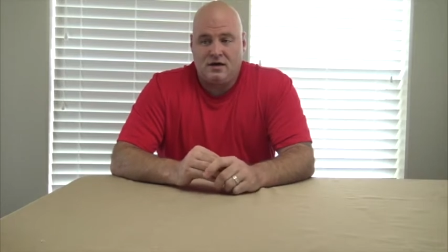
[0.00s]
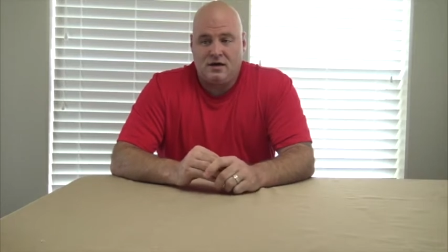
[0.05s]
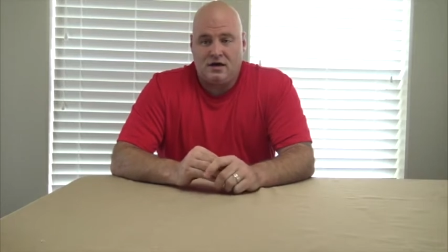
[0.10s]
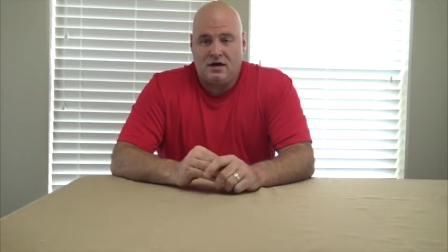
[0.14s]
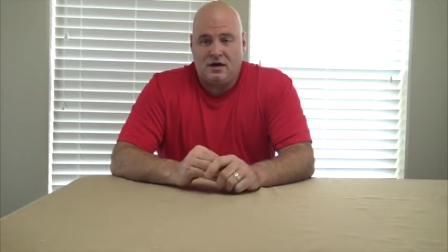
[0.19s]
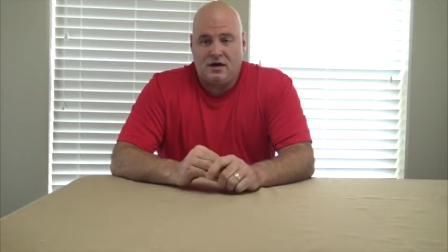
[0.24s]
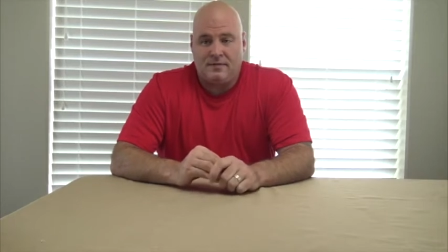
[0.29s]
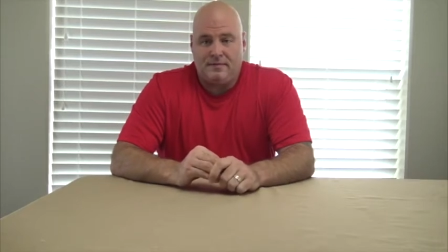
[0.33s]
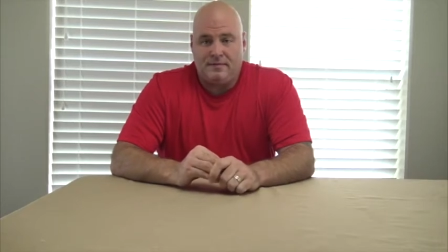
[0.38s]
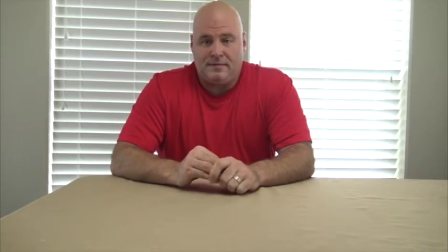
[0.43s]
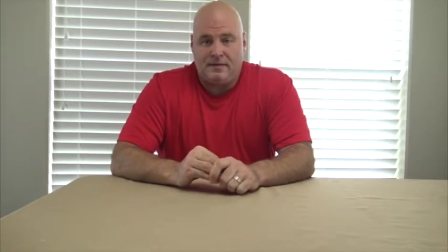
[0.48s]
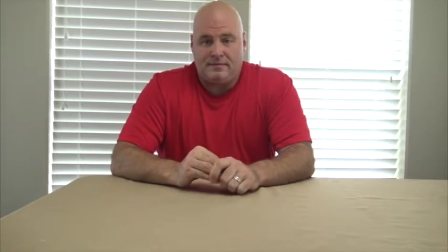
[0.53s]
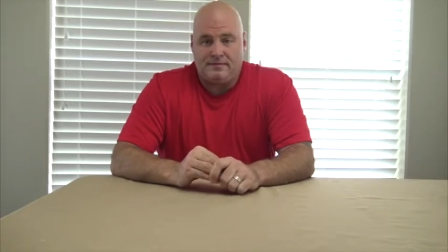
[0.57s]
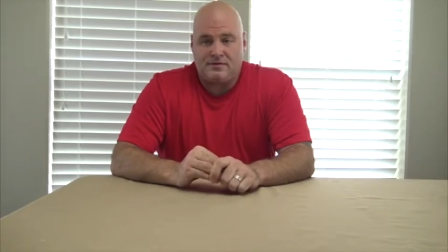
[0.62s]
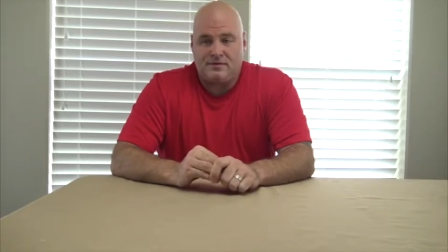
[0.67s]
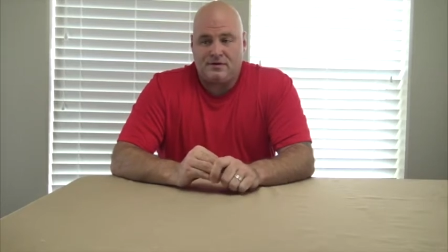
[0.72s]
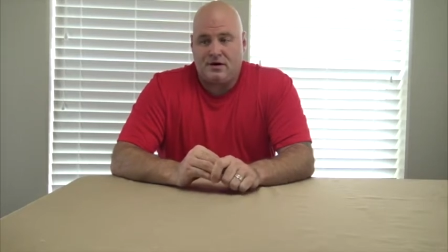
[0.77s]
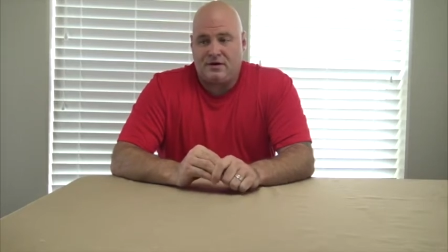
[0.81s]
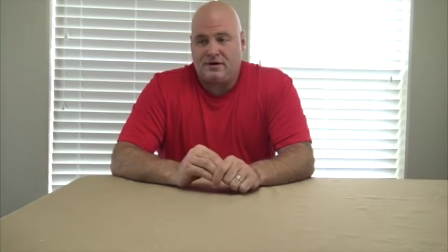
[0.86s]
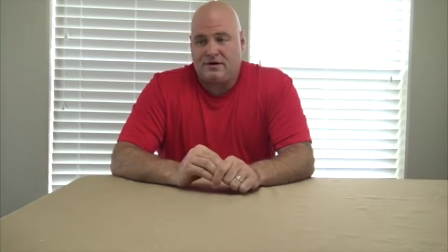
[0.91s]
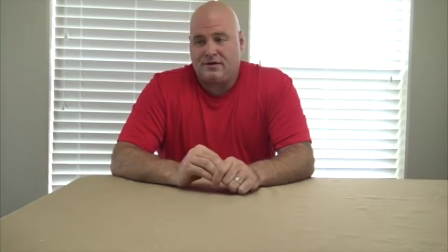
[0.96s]
I'm
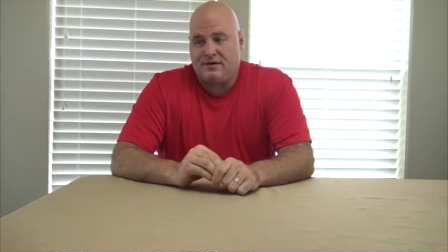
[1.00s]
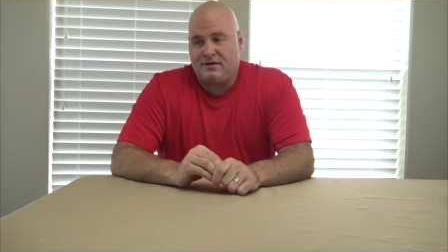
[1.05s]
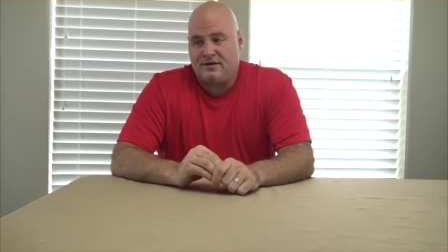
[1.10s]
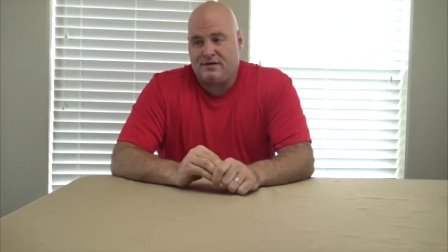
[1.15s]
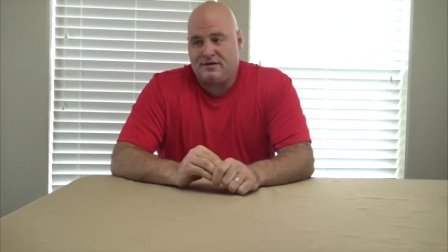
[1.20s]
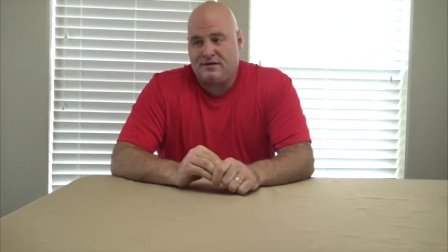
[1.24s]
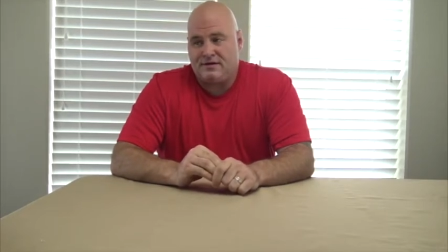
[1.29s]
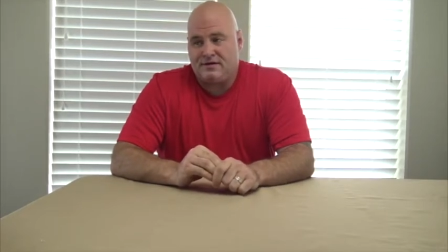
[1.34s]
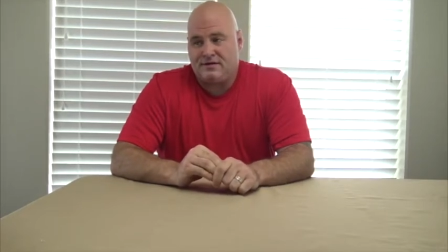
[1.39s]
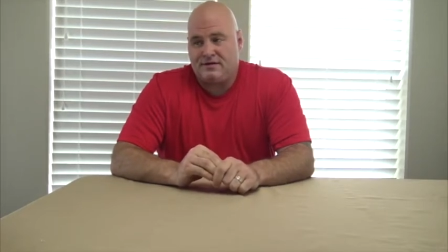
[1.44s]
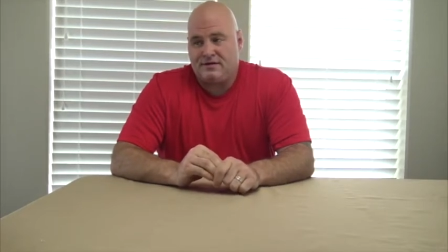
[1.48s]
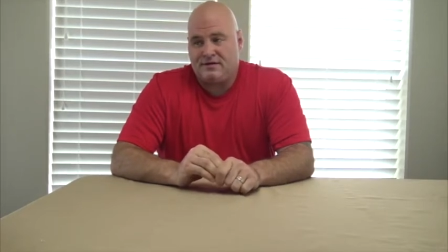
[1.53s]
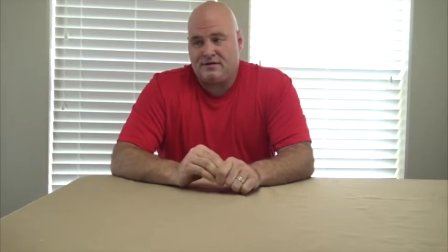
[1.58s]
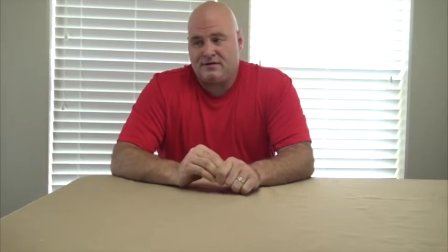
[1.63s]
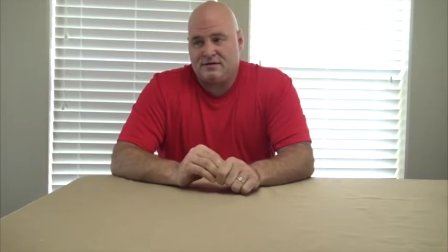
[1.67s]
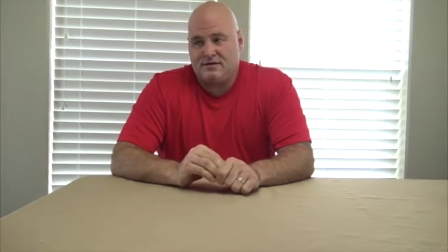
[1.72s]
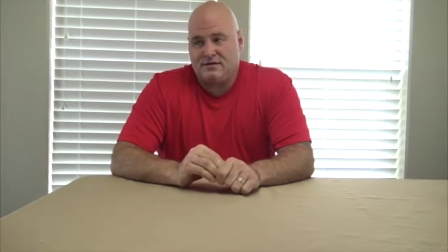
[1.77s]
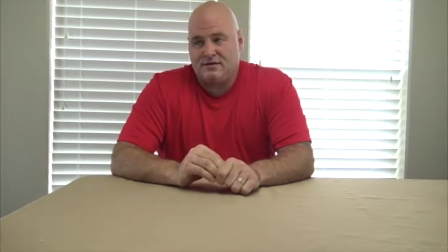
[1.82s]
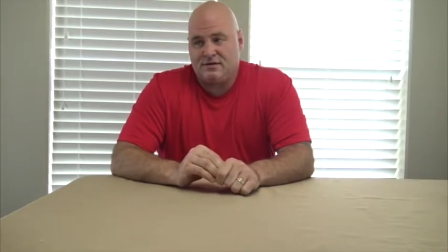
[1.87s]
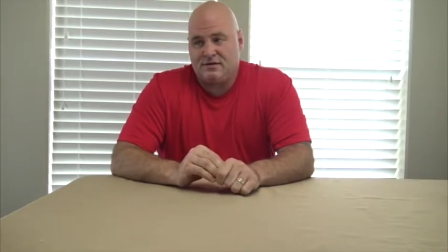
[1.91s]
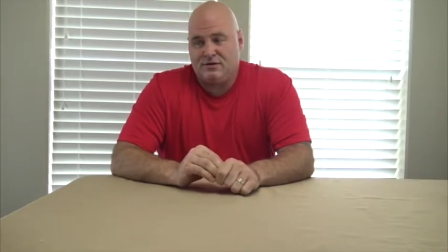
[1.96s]
starting
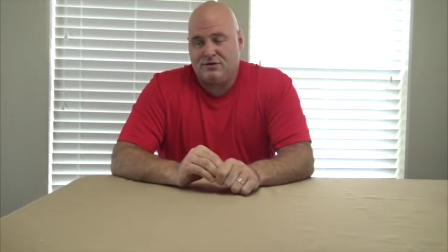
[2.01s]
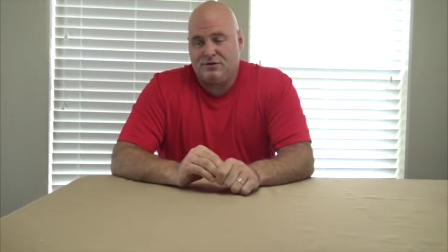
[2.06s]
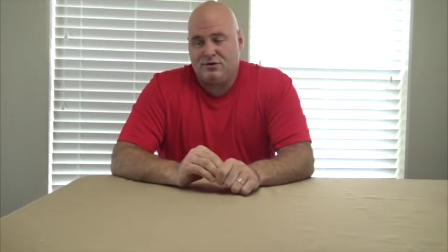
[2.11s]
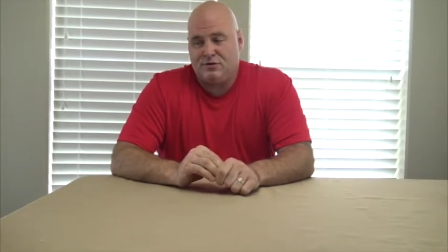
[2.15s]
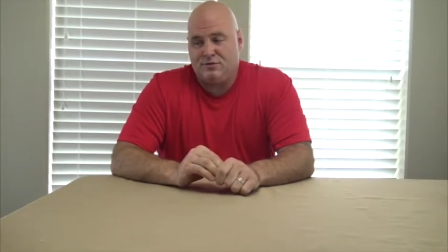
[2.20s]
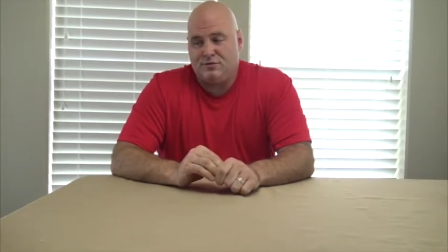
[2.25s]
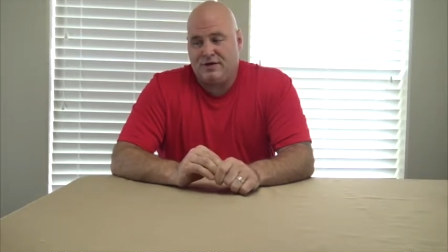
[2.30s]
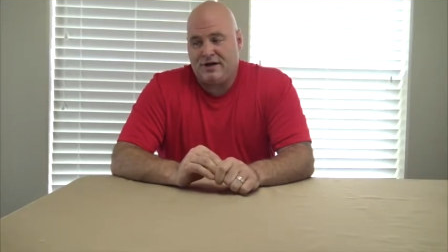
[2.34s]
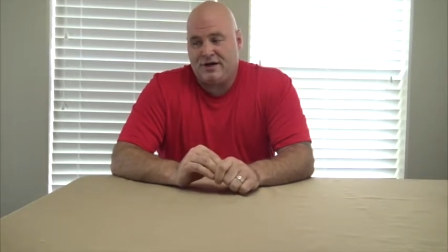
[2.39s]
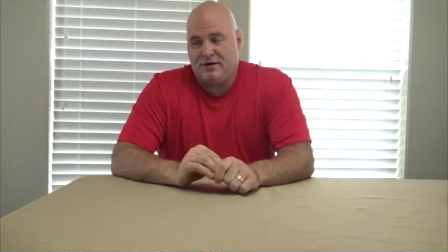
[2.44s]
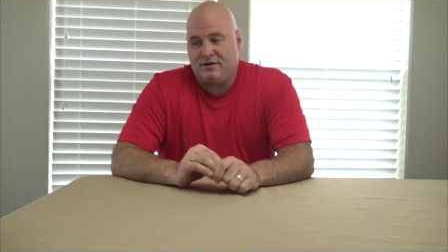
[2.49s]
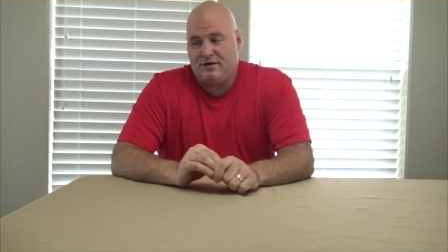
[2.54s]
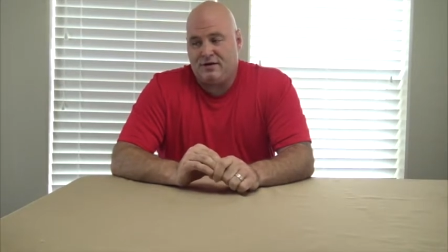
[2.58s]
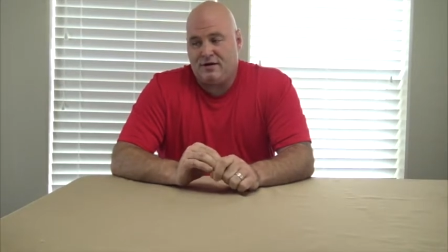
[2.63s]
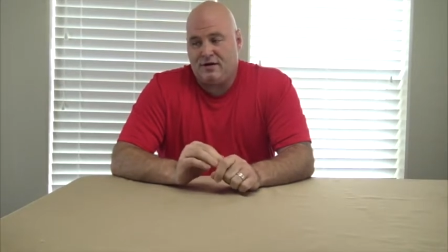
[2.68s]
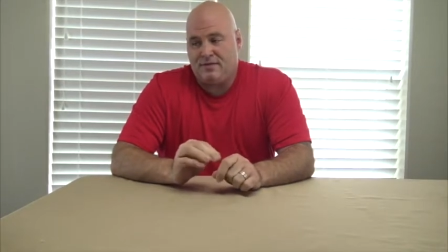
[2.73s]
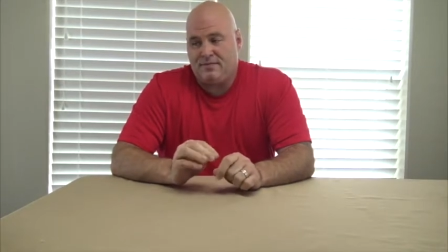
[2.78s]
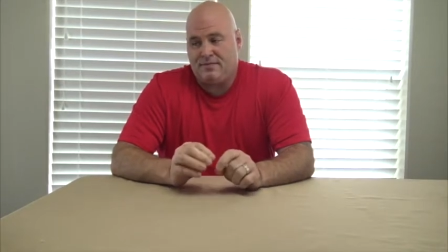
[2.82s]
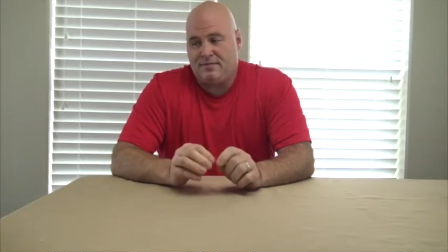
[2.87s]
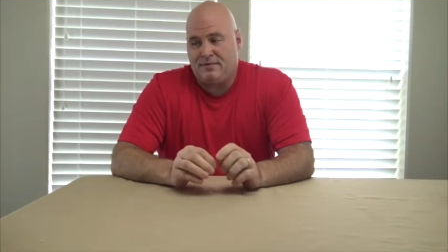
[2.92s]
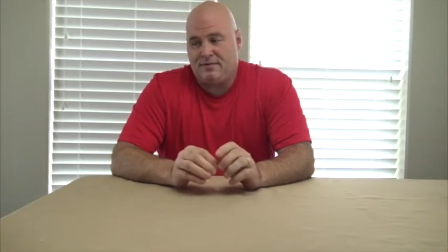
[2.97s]
this YouTube channel
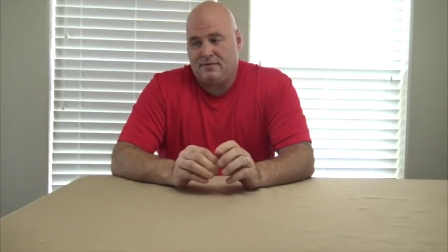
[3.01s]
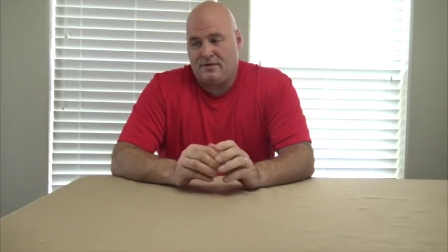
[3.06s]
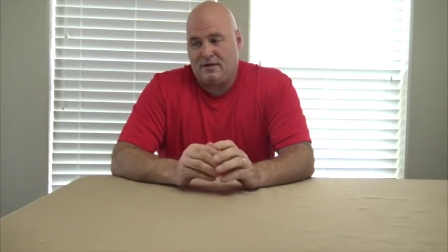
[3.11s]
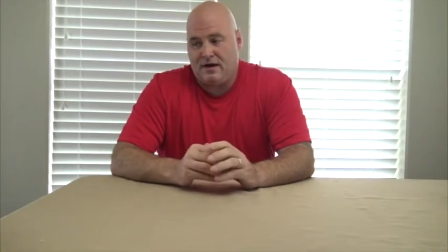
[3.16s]
up.